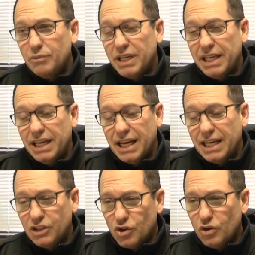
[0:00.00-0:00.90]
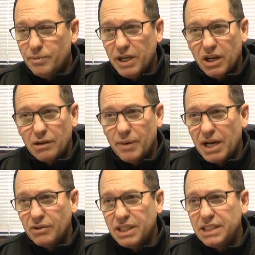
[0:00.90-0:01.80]
me and he told me all
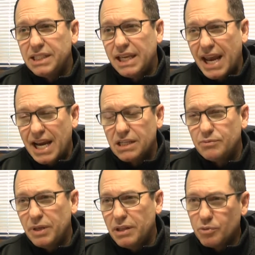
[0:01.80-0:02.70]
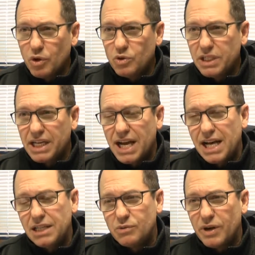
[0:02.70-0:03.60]
about this. He asked me the pros and
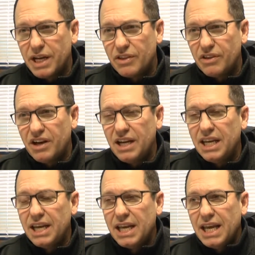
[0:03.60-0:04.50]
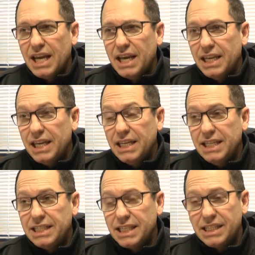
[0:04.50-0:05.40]
cons, what I thought, and then
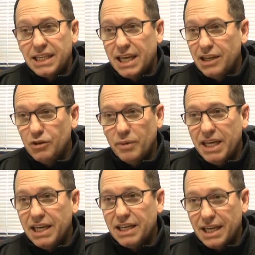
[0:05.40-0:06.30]
he said, "Can you make it